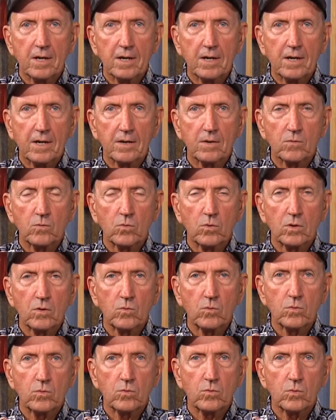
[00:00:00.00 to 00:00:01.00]
and
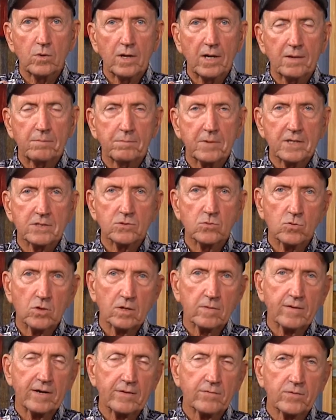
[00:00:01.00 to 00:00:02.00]
I'd mentioned
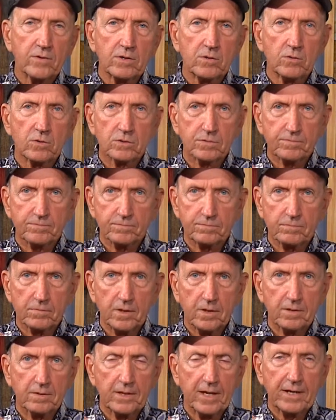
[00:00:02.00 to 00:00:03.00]
one of our viewers,
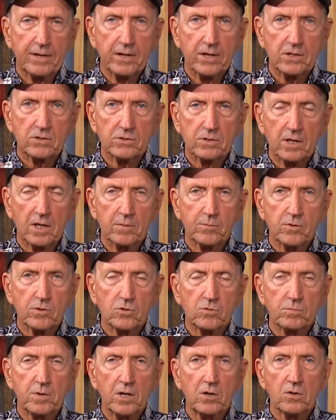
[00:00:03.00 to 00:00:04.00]
uh, Nat Harris, got him a
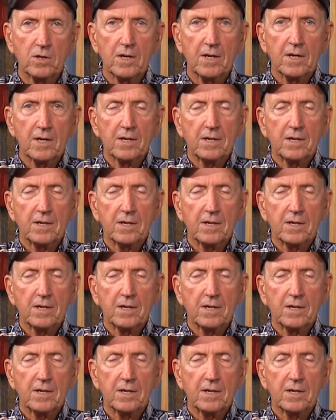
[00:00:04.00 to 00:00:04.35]
new boat.